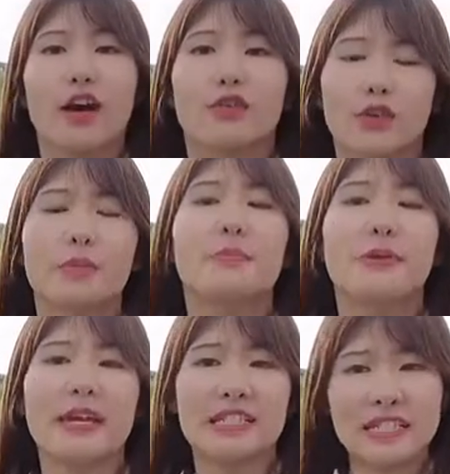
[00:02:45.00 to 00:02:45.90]
From a
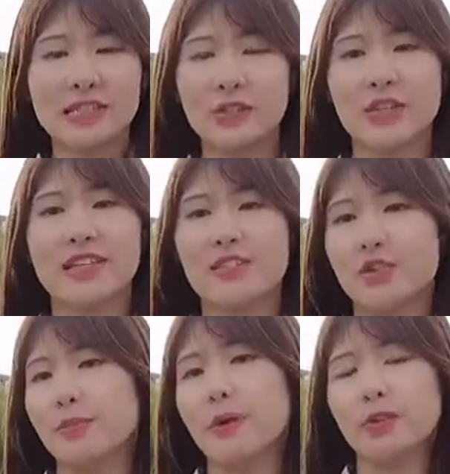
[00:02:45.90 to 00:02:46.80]
PhD student
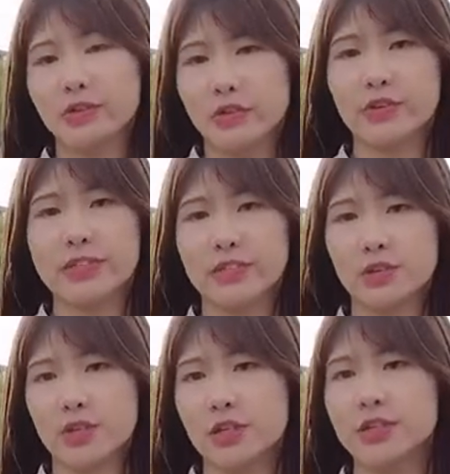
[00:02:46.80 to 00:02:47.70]
to a postdoc
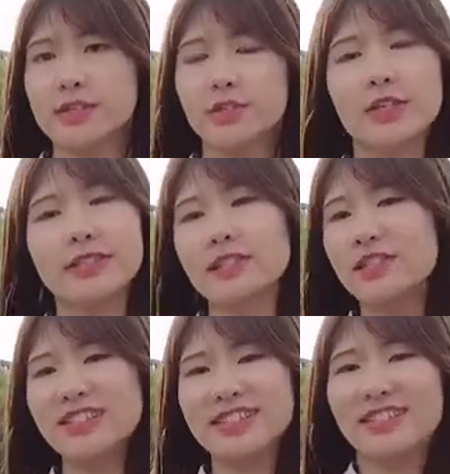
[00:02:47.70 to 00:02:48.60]
researcher, the
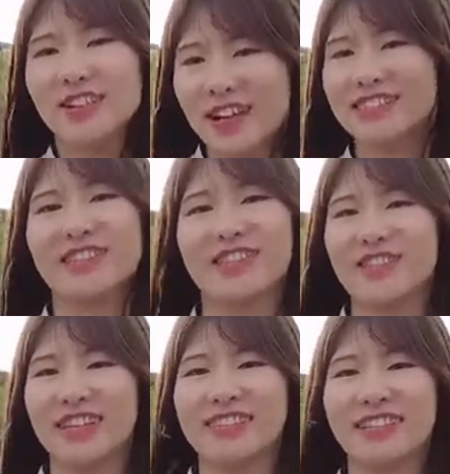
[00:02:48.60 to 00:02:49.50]
transition is not as huge
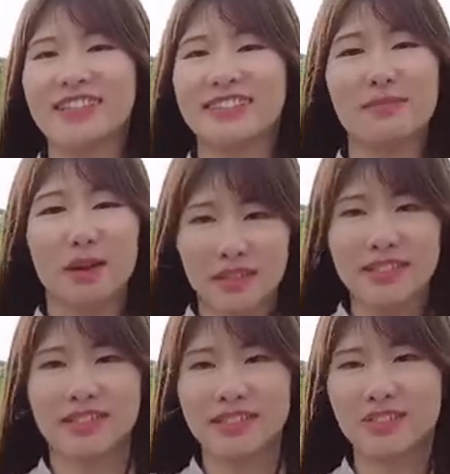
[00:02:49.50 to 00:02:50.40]
as in some other
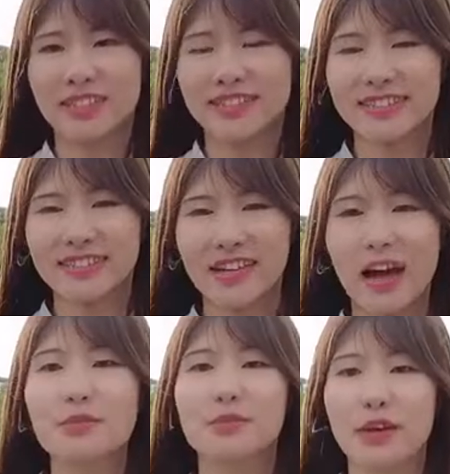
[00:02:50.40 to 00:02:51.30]
industries.
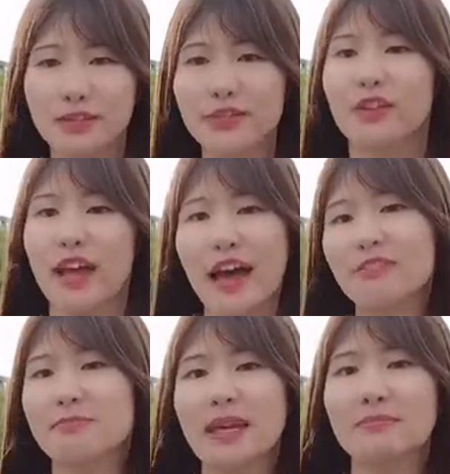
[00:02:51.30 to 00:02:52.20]
I'm grateful that I have
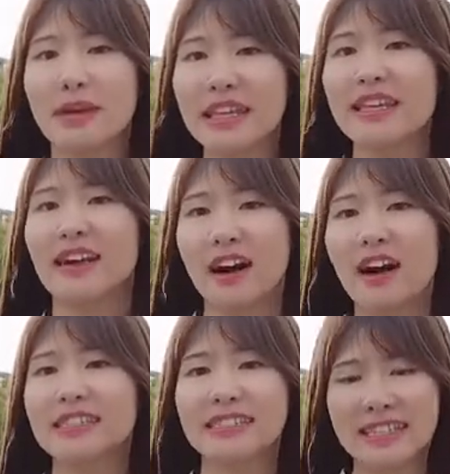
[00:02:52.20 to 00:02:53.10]
met many
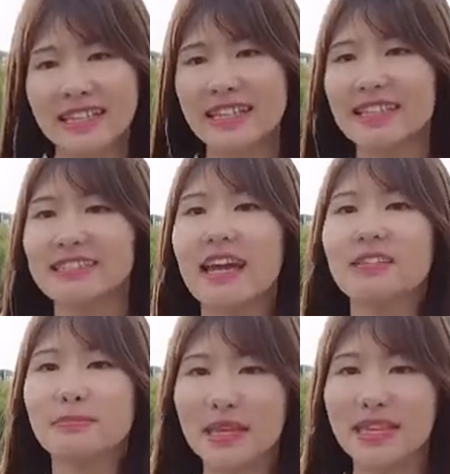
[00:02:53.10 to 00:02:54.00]
kind seniors
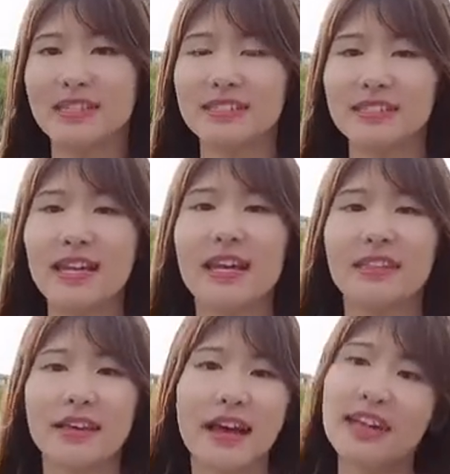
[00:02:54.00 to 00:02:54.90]
and peers.
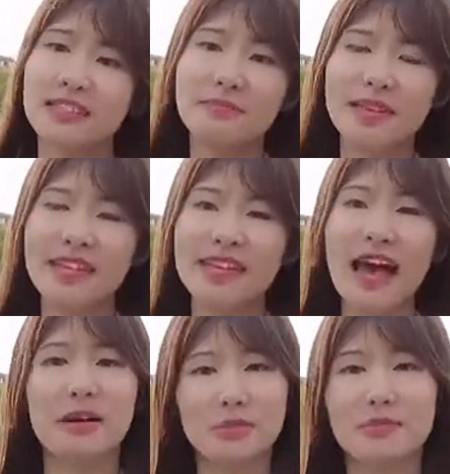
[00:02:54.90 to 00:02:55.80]
They guided me,
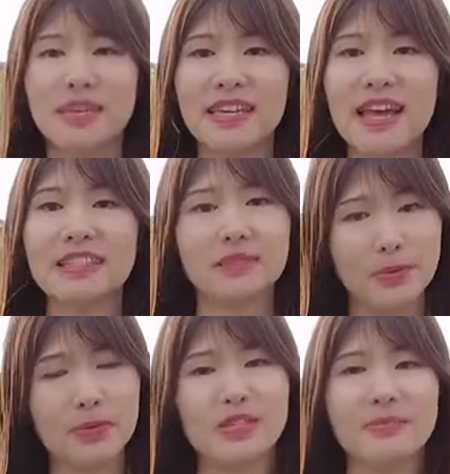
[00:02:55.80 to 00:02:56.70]
helped me, and
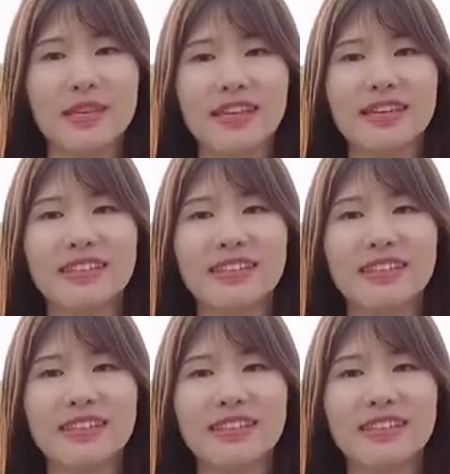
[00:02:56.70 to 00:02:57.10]
supported me.